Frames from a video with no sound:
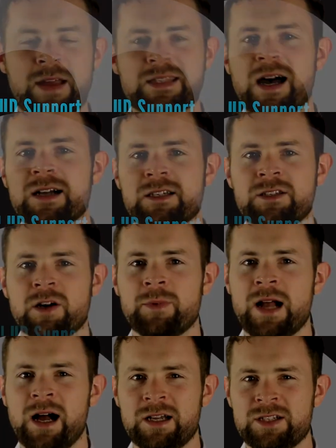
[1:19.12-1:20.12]
that's Okta
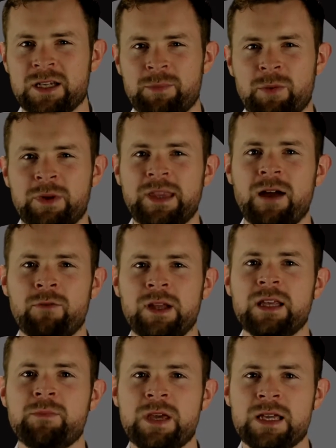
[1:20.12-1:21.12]
terminology, but what that
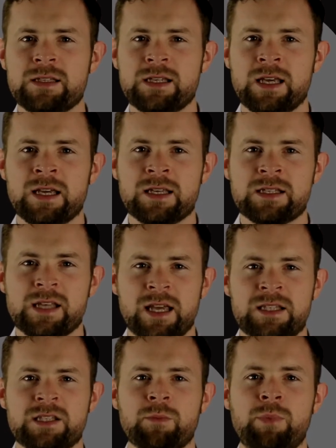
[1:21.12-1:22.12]
really means is
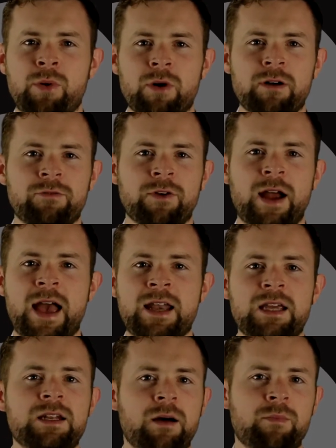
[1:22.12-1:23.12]
it's support for
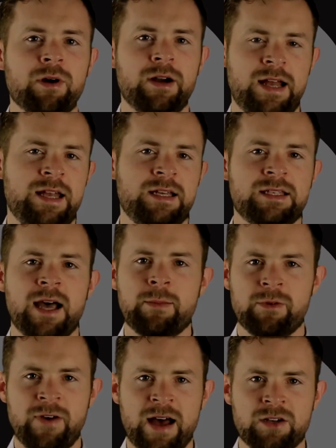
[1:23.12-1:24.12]
any number and any
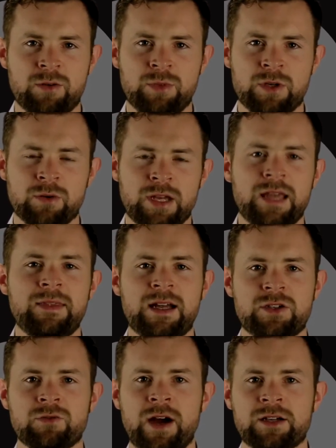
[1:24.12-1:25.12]
type of attribute in
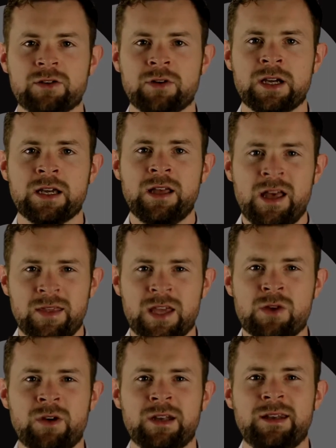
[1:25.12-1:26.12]
that directory that
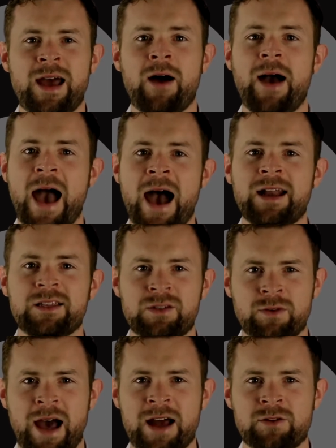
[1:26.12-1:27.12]
you can now add it
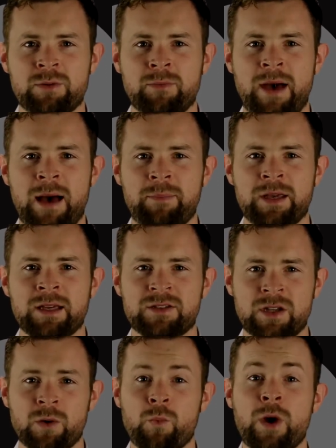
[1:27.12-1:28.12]
to an attribute mapping
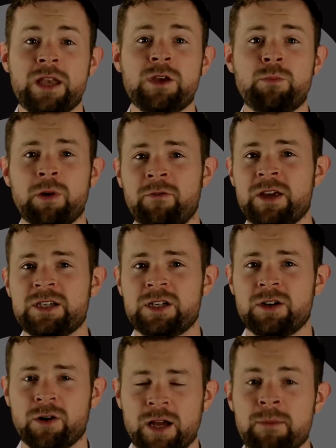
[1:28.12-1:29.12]
so that when you
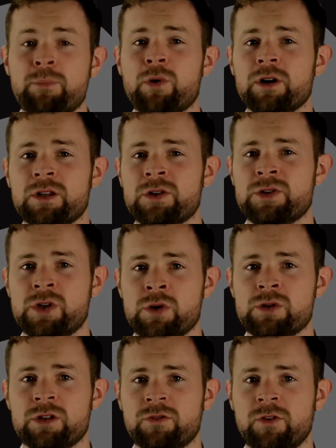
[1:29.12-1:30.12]
provision or import those
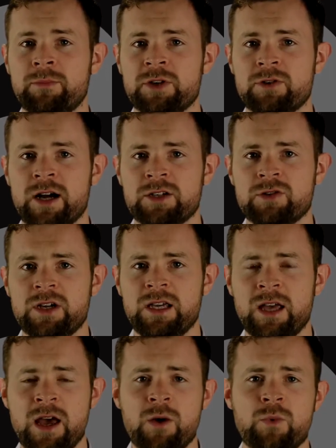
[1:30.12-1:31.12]
users from the
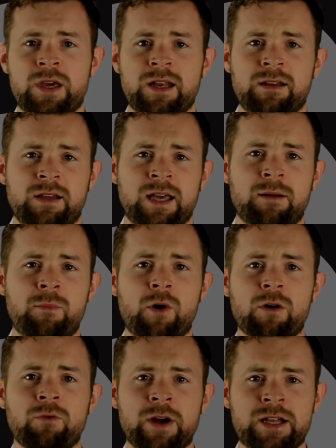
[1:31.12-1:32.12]
directory, we can get a
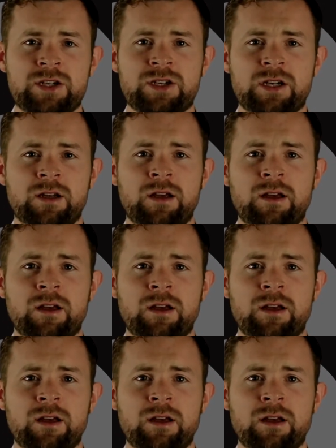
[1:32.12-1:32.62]
more rich